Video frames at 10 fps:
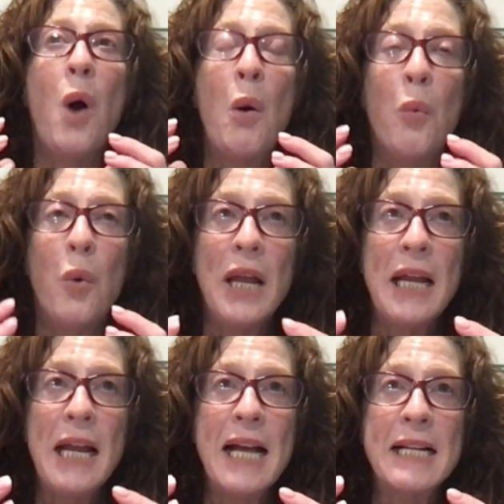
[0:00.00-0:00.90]

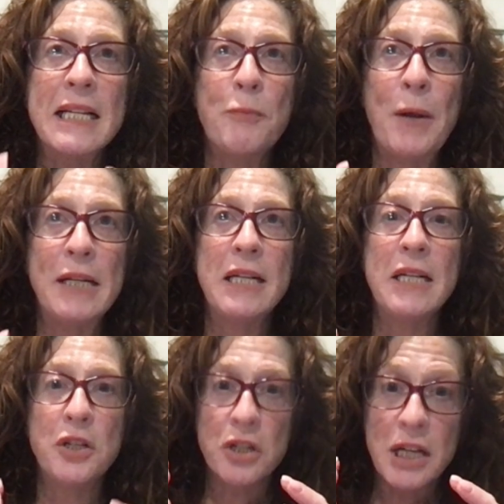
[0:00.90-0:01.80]
we as SPED
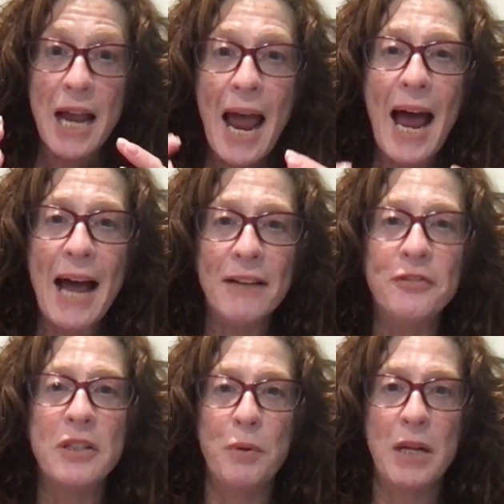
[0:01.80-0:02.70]
teachers have
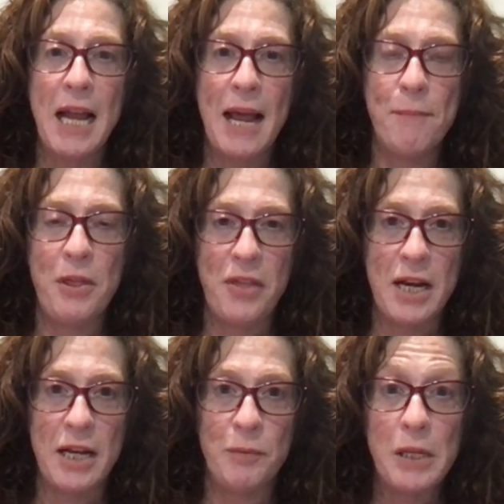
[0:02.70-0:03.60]
to be
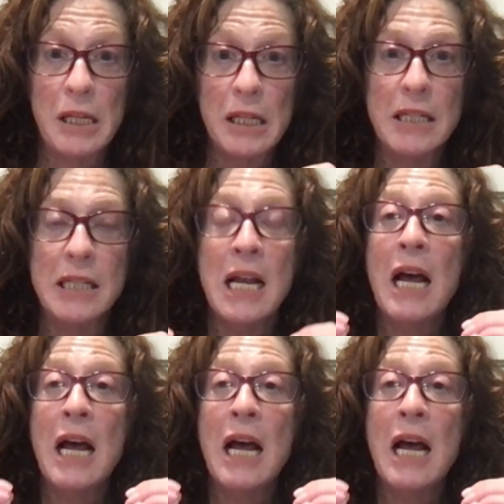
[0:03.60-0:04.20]
empathetic because